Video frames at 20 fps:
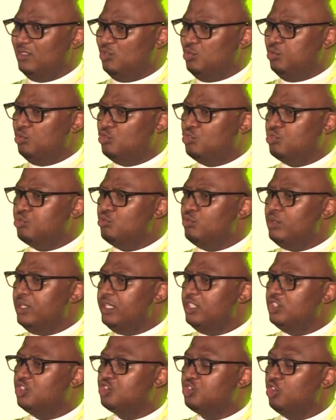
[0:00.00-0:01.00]
To
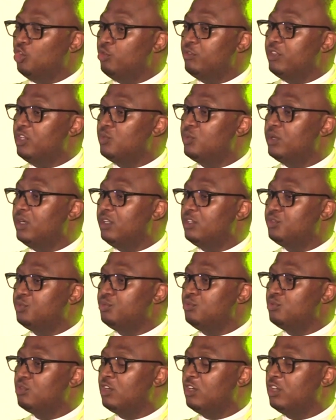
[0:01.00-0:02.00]
truly show the world
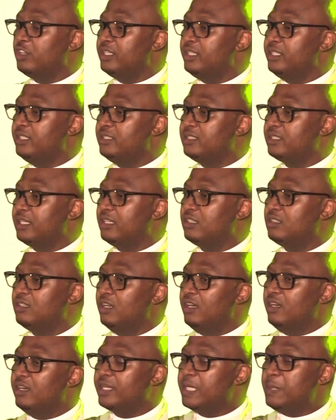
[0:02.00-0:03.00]
who God is and
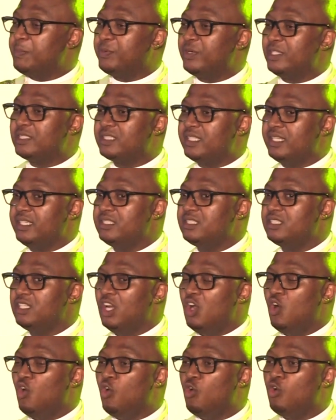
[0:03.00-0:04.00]
represent
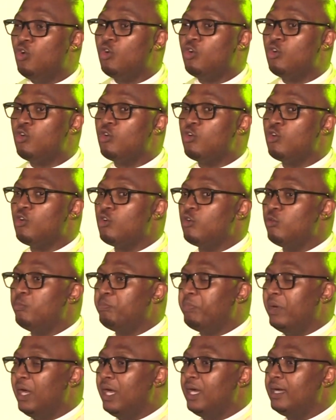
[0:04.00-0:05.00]
all
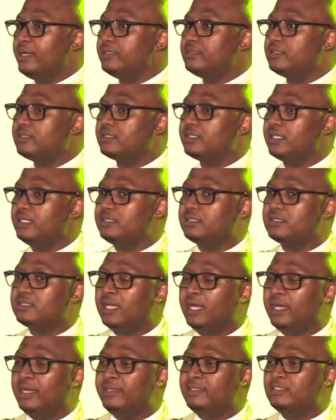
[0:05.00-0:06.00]
parts and
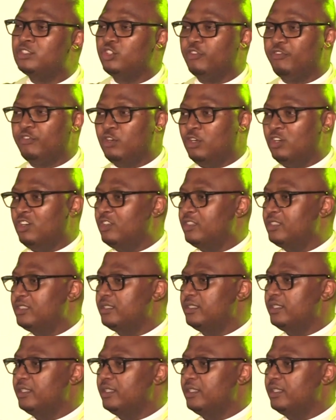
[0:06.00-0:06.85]
sides of God,